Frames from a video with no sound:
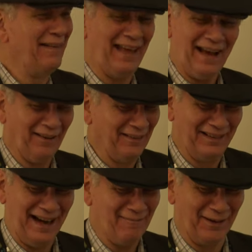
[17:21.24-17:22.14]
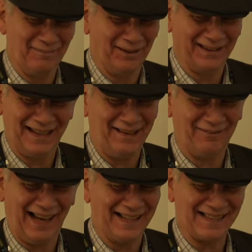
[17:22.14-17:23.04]
they'd never
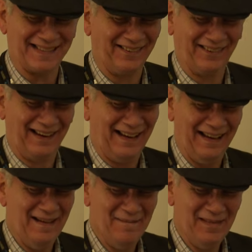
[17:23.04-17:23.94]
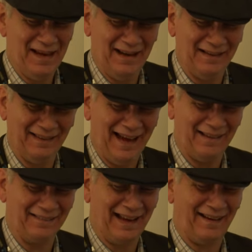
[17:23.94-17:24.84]
believe that story.
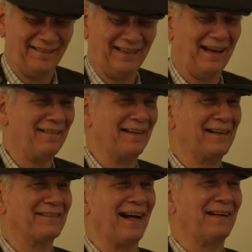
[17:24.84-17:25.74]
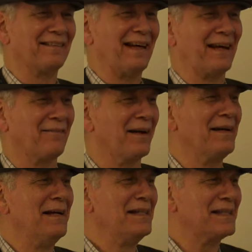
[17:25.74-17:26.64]
They're trying to think of a
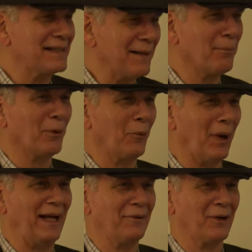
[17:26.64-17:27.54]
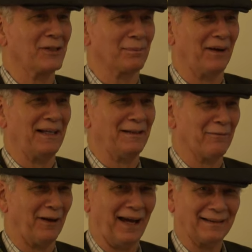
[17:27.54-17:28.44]
simple way to explain the
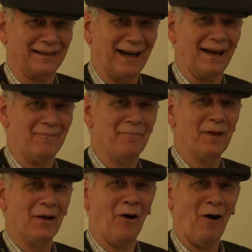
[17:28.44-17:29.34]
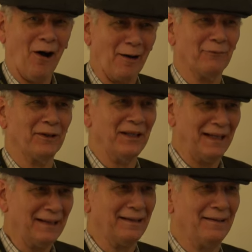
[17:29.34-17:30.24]
fact that I'm often
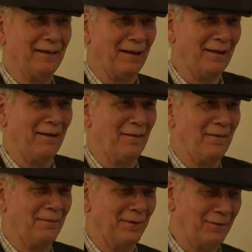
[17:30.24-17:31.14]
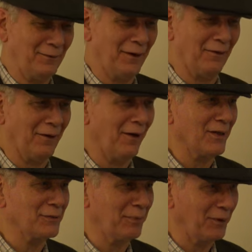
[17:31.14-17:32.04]
in, you know, the
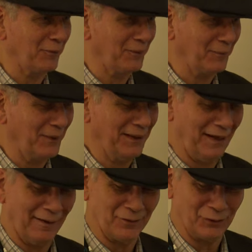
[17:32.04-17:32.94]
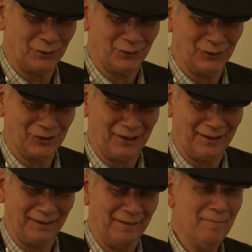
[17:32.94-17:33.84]
hospital when the other students
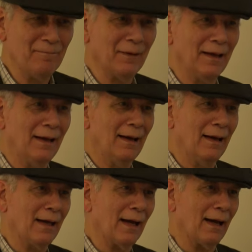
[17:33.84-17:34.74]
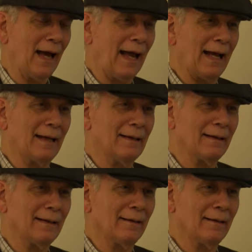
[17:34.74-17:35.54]
aren't. Yeah, and